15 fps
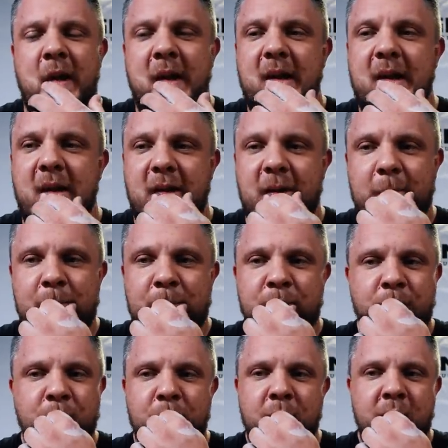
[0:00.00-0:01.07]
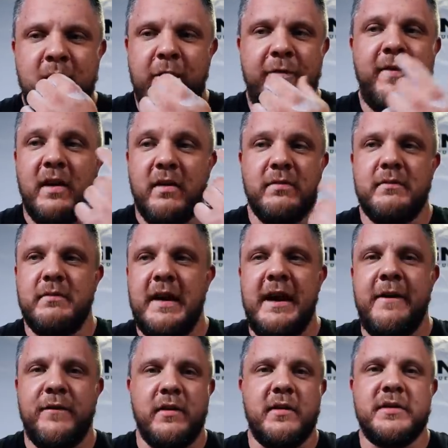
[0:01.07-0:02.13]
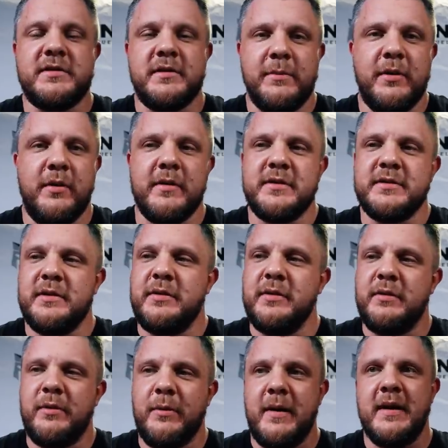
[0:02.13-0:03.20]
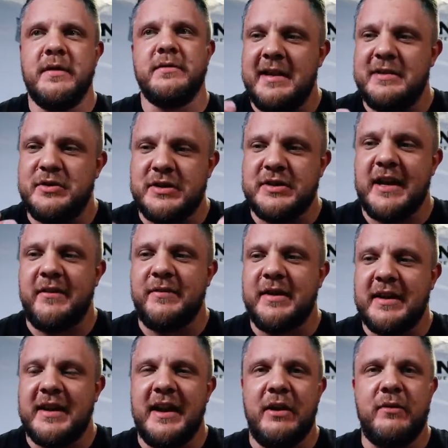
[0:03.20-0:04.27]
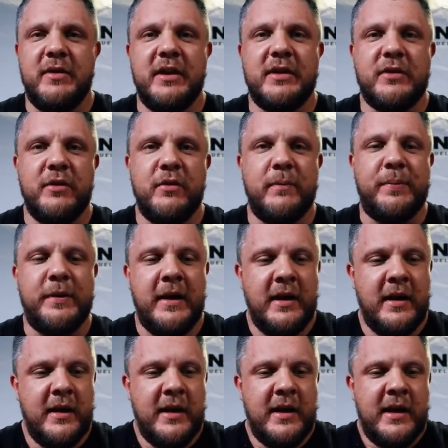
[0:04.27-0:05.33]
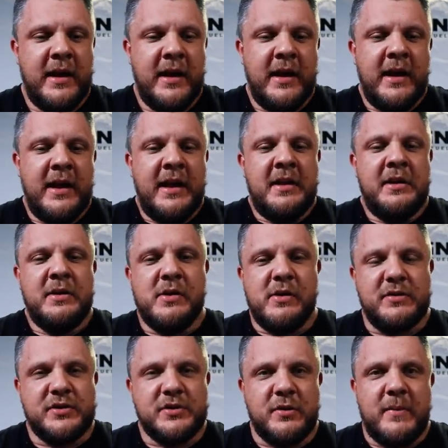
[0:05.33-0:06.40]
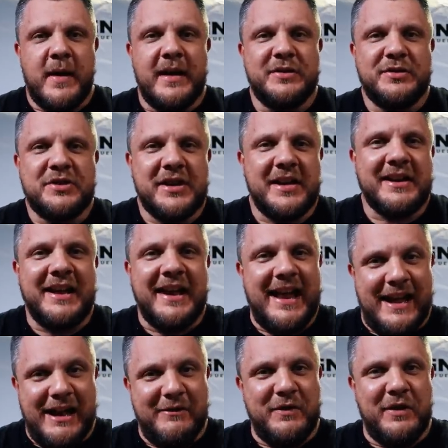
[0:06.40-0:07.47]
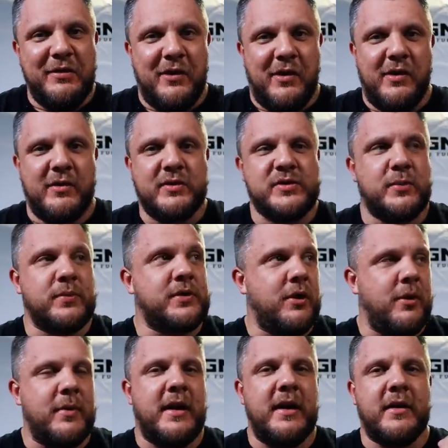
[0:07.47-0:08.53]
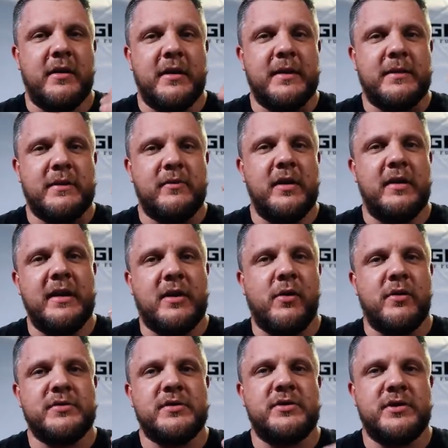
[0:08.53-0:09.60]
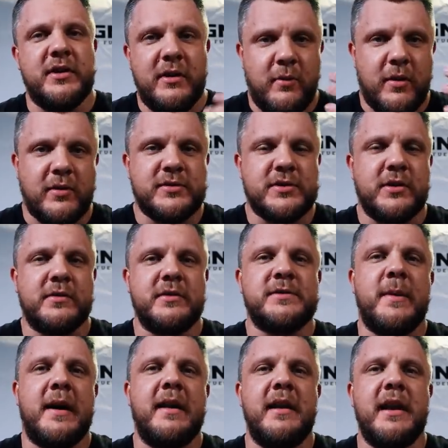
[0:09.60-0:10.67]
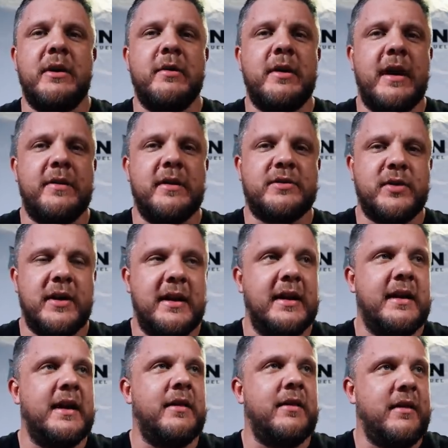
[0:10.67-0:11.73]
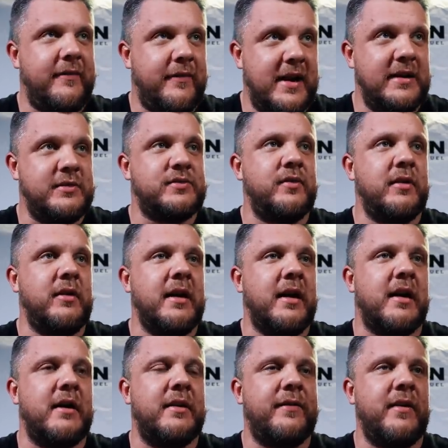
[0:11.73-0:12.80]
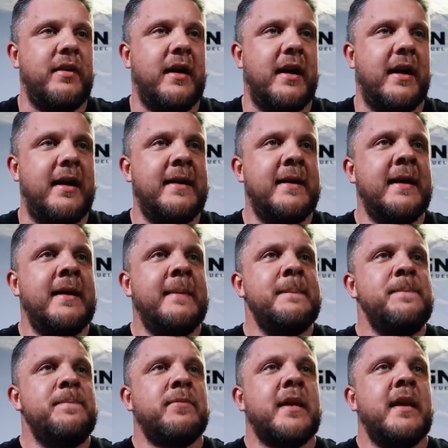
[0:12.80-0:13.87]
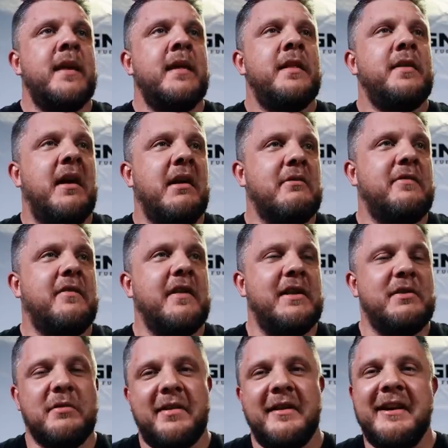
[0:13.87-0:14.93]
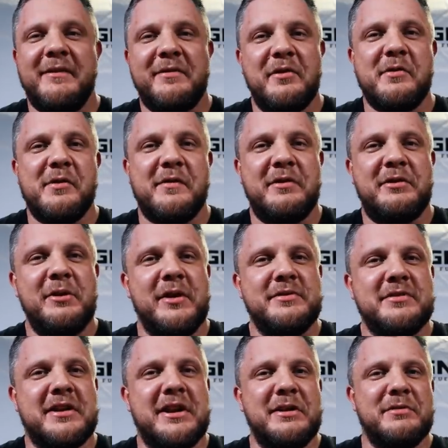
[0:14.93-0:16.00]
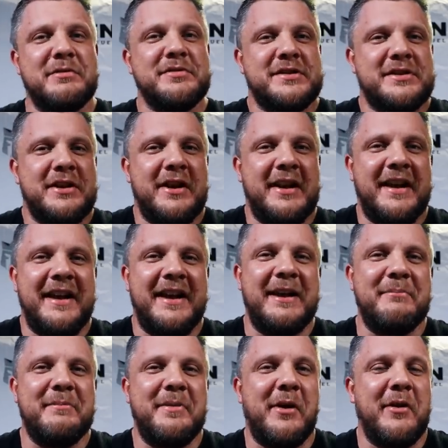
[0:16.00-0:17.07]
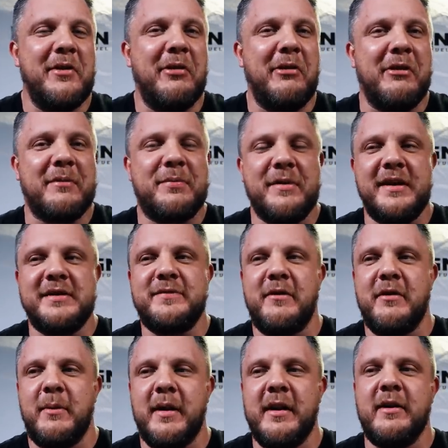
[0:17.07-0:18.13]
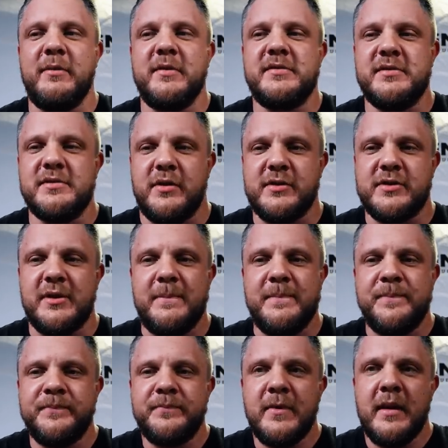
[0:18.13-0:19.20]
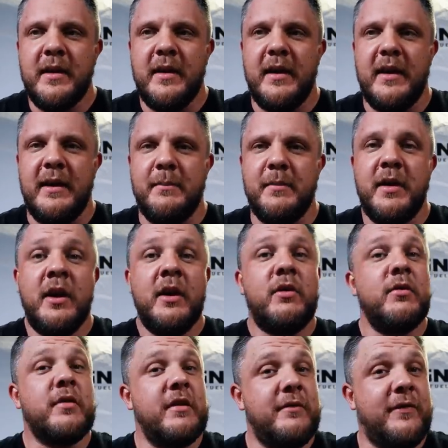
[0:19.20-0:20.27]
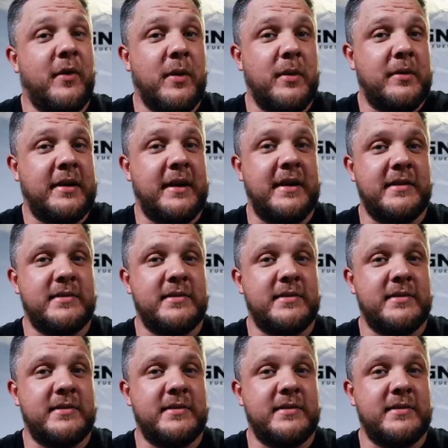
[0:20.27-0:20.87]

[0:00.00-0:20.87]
And it felt effortless, to be honest, the 2:21. Just have to kind of regroup. Not so much kind of heavy log, so Tom and I are going to really concentrate on World's Strongest Man now, hit the training, hit the events really hard for that. Thankfully, I don't think I have to go over 200 kilos on the log press for a while, which is awesome. Looking forward to it.